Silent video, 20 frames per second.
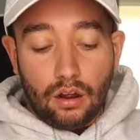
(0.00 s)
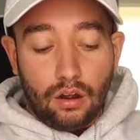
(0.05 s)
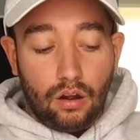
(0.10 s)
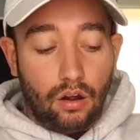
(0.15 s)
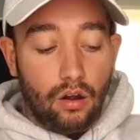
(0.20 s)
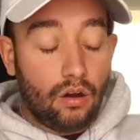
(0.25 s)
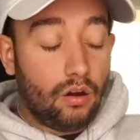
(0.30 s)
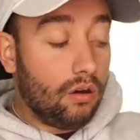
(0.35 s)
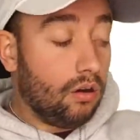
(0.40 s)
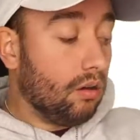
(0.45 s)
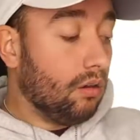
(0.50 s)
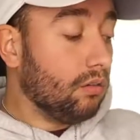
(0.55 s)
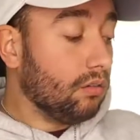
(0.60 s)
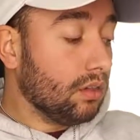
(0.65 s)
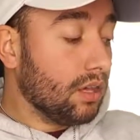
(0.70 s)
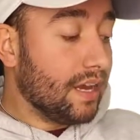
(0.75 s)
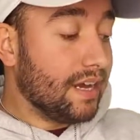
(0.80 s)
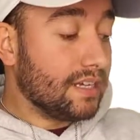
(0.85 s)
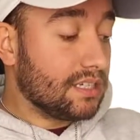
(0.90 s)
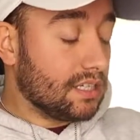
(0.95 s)

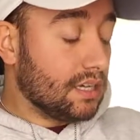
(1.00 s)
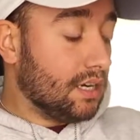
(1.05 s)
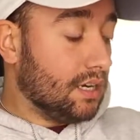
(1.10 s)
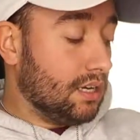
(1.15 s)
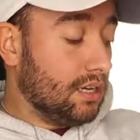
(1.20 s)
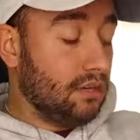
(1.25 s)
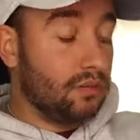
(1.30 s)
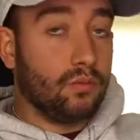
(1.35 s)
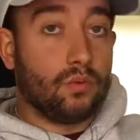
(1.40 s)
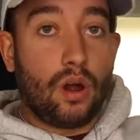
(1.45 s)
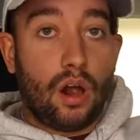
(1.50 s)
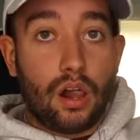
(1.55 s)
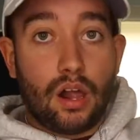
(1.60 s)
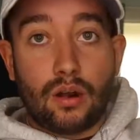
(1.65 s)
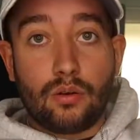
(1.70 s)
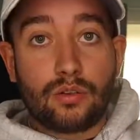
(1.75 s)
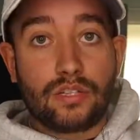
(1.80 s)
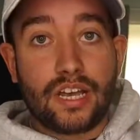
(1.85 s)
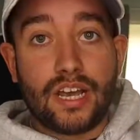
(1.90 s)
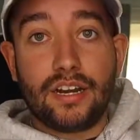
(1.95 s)
all last night while
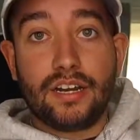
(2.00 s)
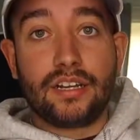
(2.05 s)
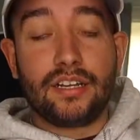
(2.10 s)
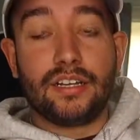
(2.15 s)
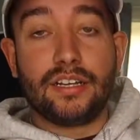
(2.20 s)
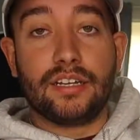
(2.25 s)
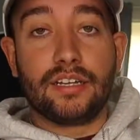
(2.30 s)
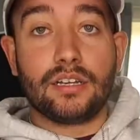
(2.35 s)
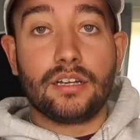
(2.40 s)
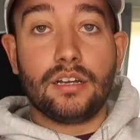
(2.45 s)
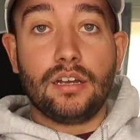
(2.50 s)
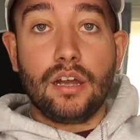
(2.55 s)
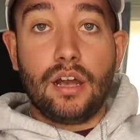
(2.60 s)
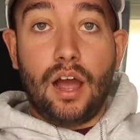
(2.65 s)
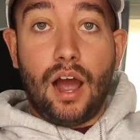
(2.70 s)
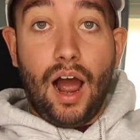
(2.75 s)
I was editing,